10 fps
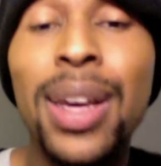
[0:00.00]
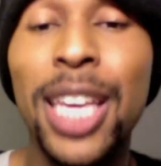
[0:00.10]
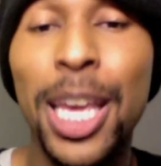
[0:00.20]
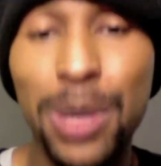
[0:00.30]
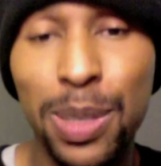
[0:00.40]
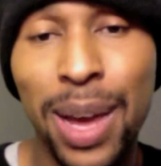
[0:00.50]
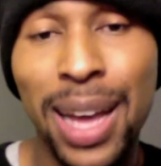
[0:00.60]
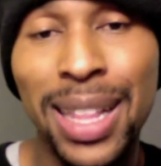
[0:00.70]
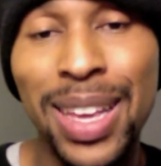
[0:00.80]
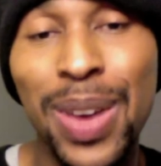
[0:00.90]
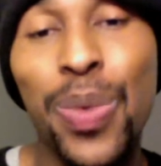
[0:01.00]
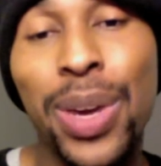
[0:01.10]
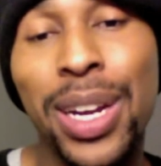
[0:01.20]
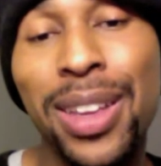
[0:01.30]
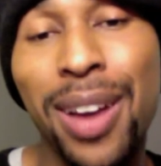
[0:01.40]
Keep smiling. One
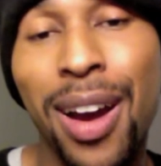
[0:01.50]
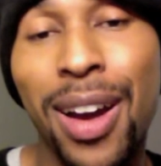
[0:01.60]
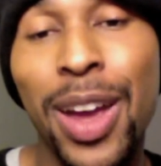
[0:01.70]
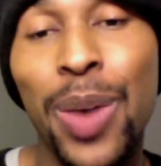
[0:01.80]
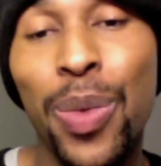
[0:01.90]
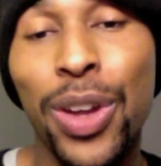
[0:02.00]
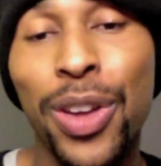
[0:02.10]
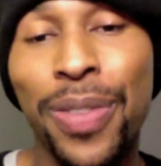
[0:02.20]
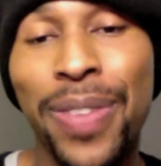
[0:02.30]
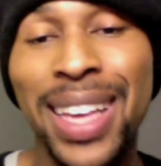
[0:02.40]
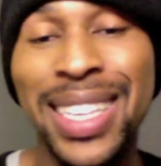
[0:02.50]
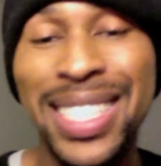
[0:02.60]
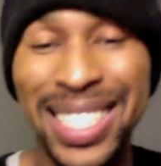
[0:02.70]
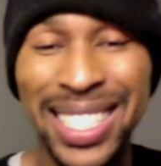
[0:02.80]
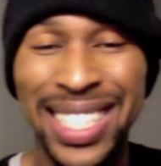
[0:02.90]
in your heart and one in your face.
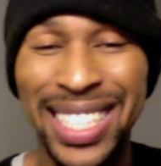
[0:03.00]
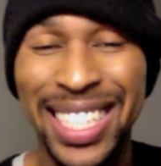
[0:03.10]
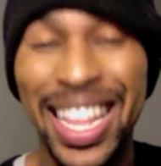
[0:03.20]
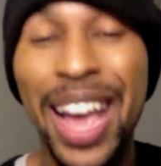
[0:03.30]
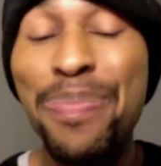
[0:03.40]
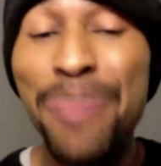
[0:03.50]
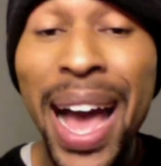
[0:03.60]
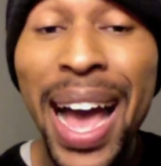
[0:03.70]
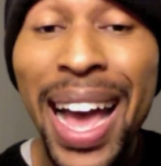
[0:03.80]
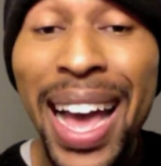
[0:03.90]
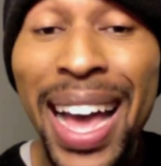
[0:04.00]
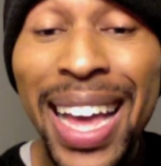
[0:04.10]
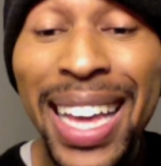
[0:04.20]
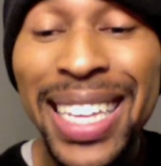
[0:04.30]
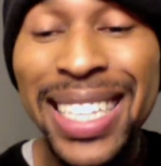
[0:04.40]
Bye.